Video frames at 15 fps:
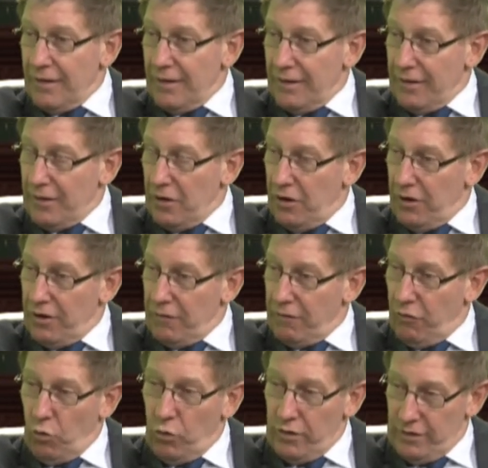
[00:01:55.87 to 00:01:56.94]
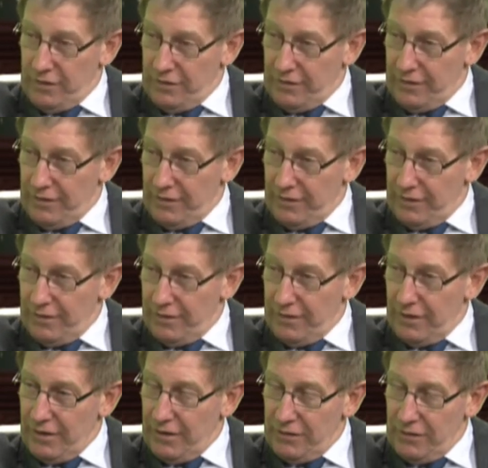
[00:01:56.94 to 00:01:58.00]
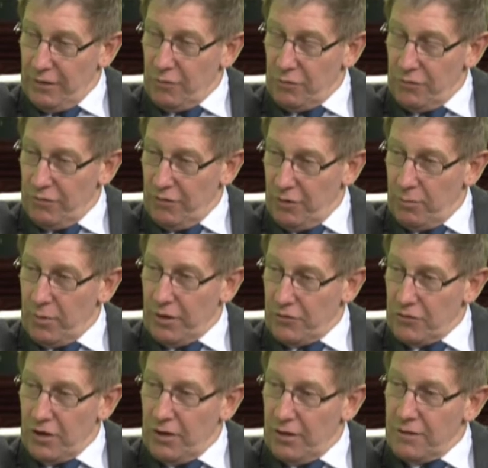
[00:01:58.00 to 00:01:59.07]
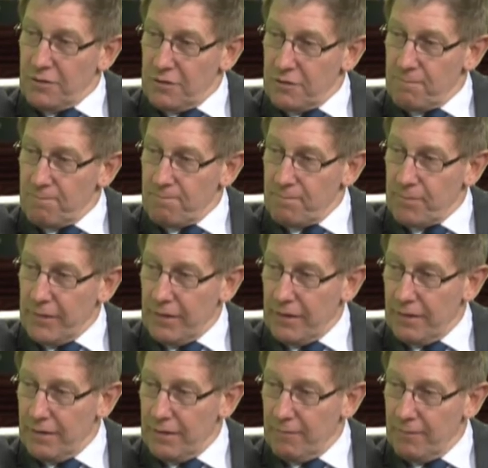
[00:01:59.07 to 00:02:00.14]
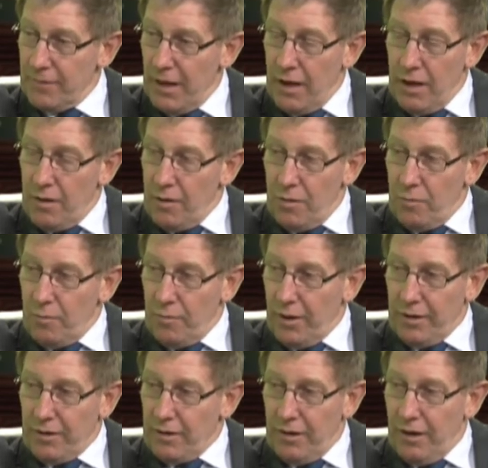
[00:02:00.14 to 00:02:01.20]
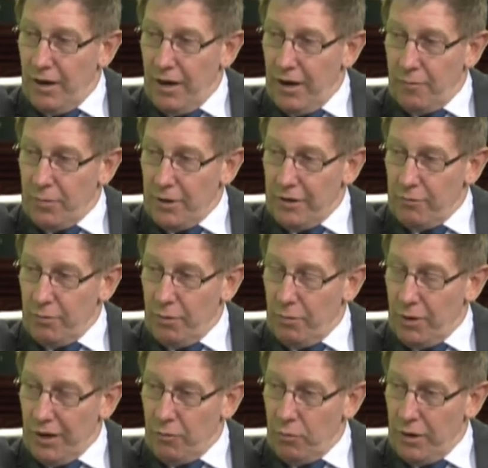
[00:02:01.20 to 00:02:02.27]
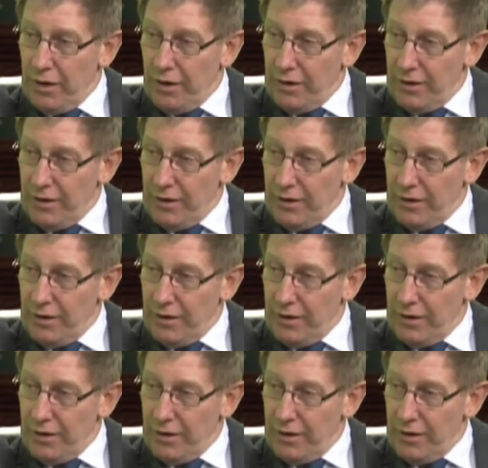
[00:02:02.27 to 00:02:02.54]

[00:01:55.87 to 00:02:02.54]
uh the 1940s uh, here, so it was a very big change. Mm, mm, mm. um, but I don't believe we were going to win an